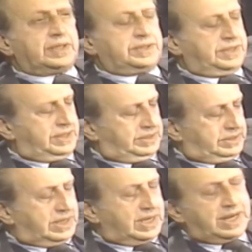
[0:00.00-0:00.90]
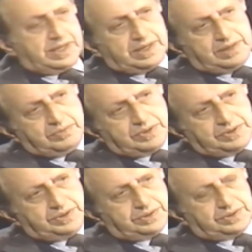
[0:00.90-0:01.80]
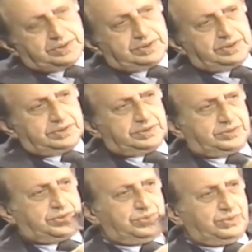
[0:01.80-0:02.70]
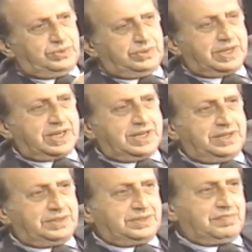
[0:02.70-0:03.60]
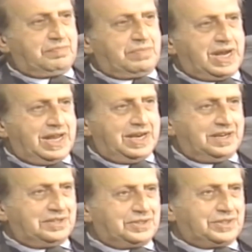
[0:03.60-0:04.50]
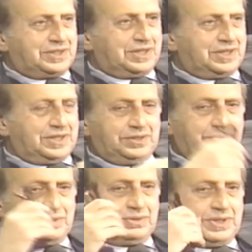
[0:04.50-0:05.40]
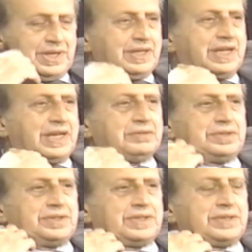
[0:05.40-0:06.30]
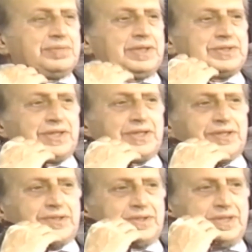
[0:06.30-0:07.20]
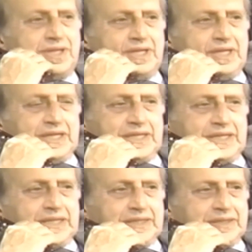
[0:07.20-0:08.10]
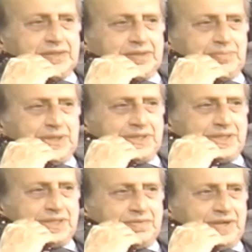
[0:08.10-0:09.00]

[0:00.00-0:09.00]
Does this tie in with your two kinds of minds? You wrote an Encounter some years ago, a piece that